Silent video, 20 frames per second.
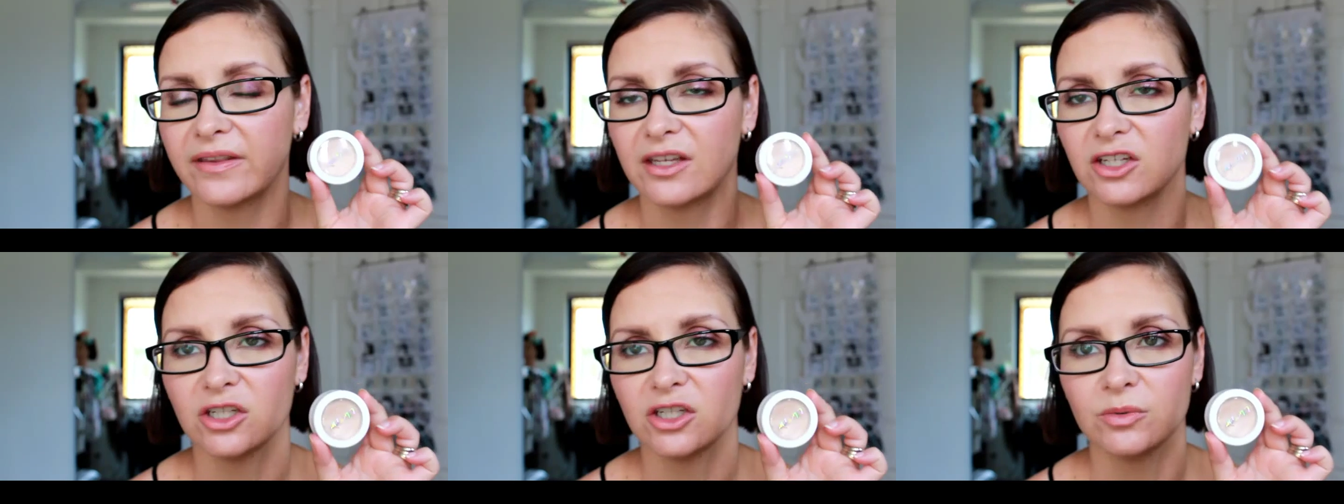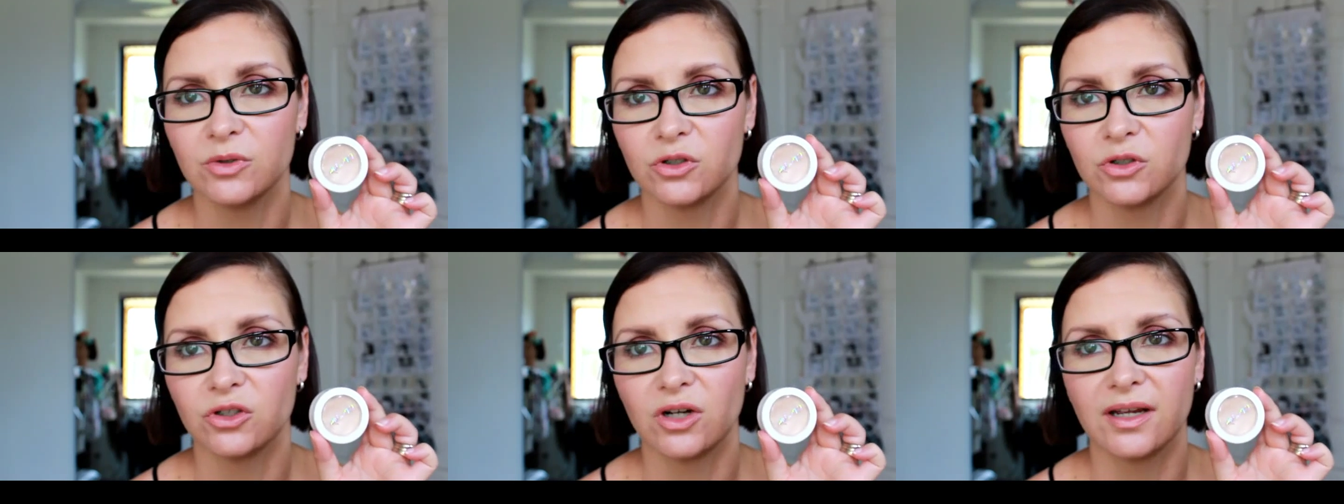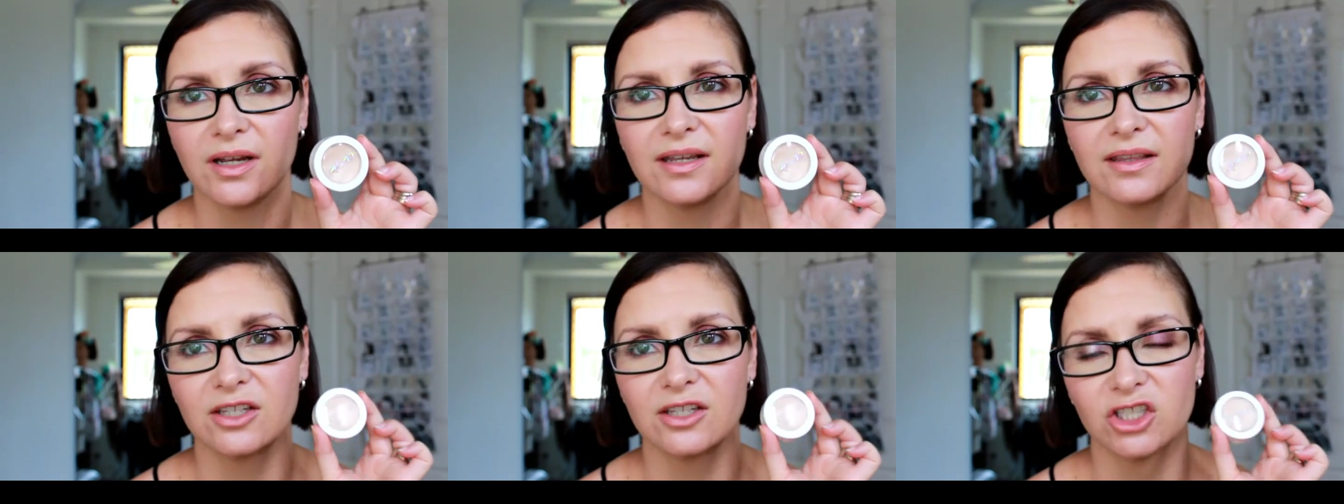They ship to
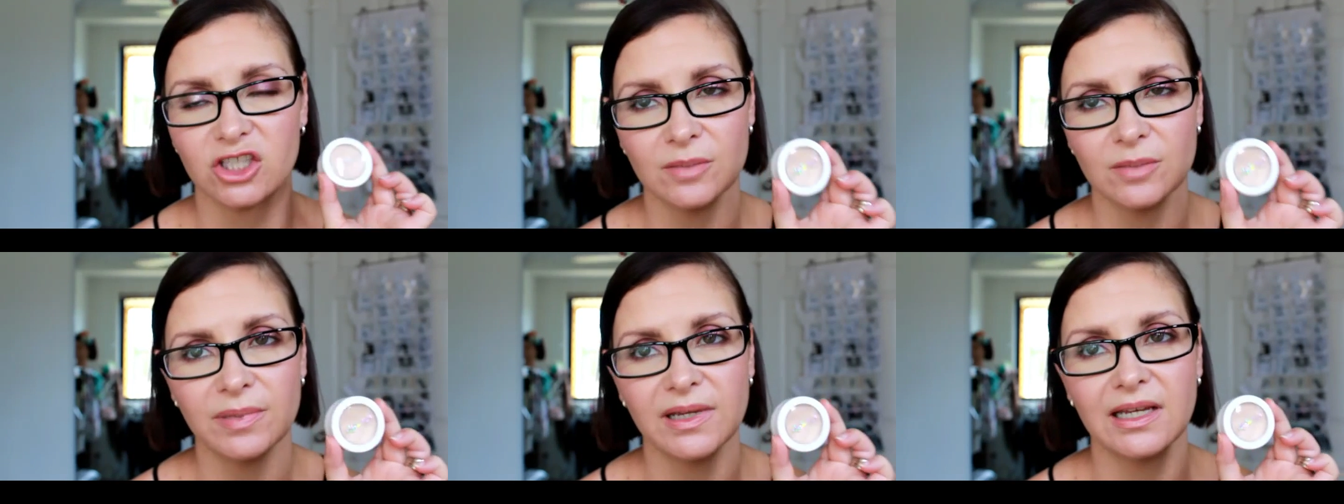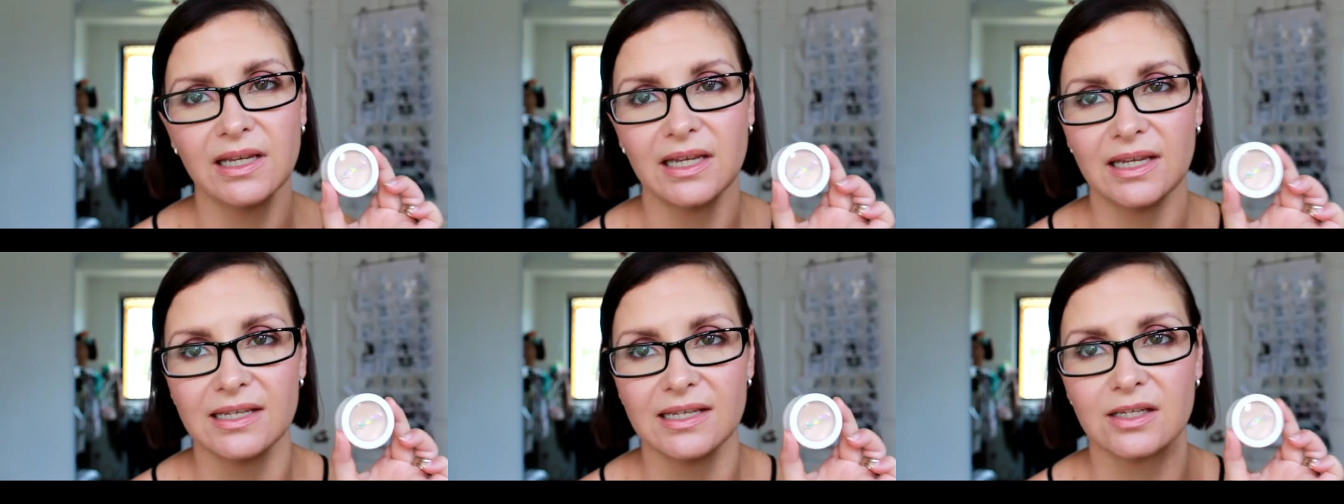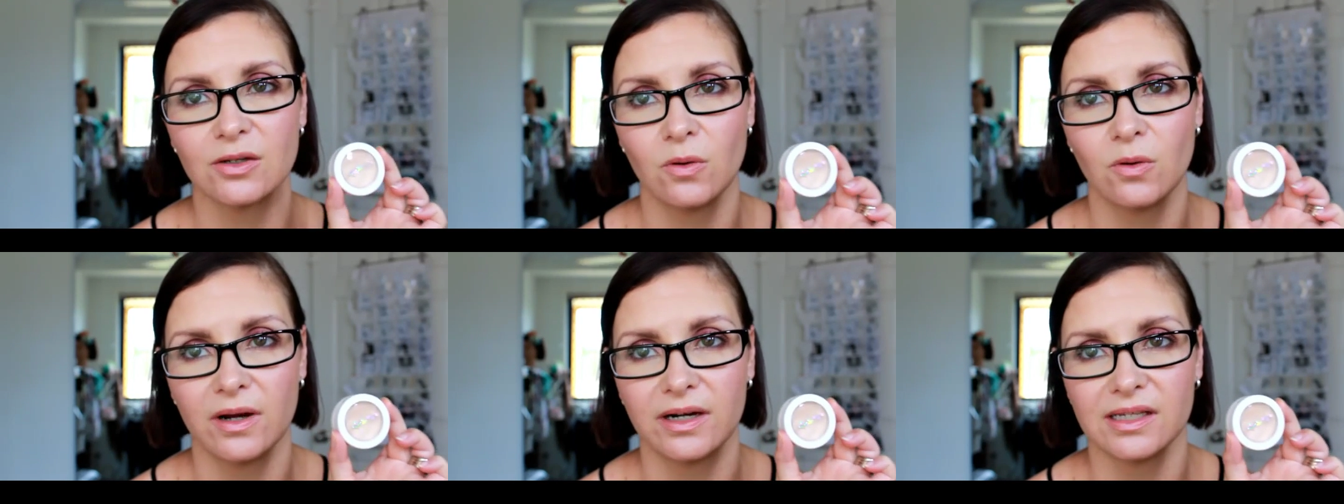Australia. The shipping
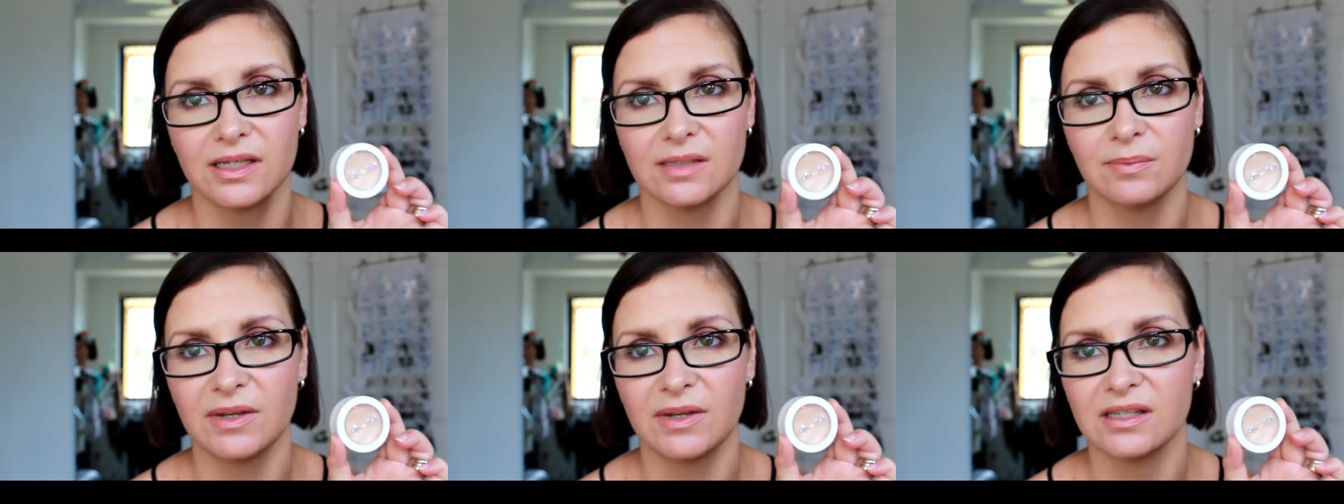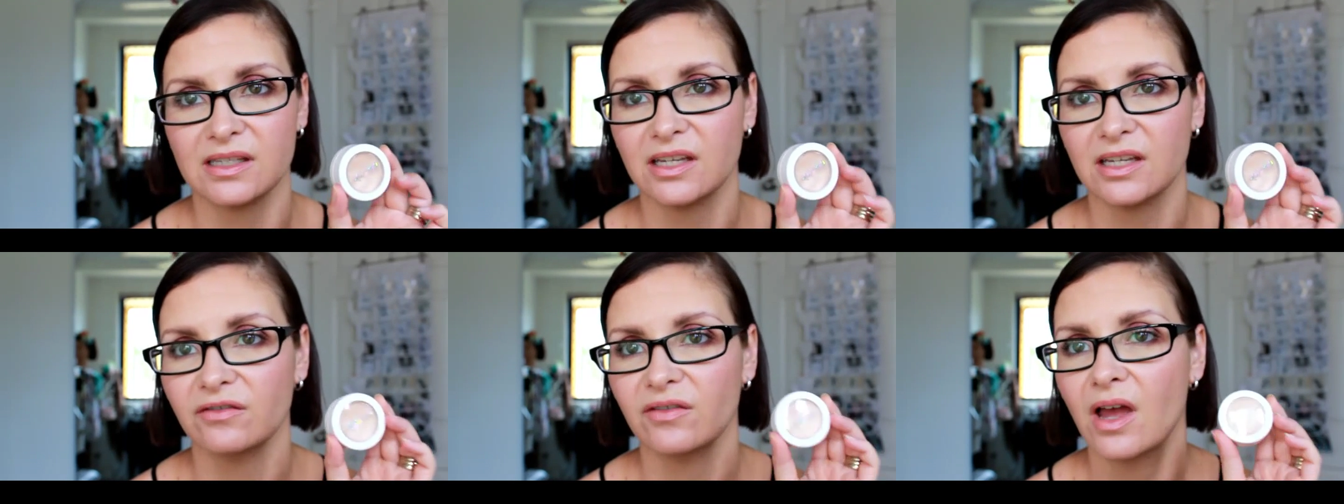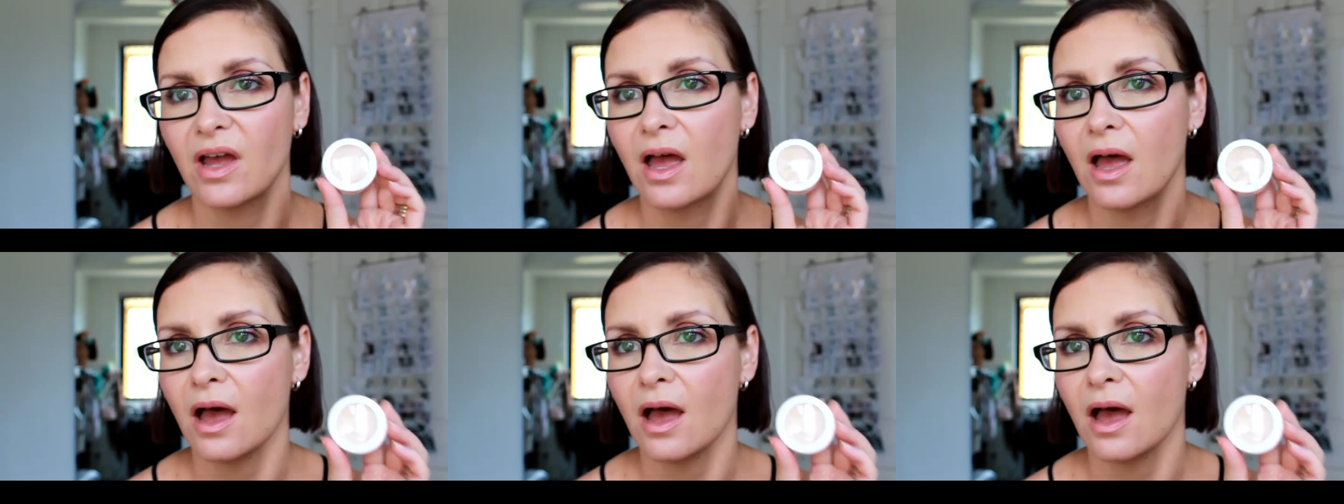is quite expensive,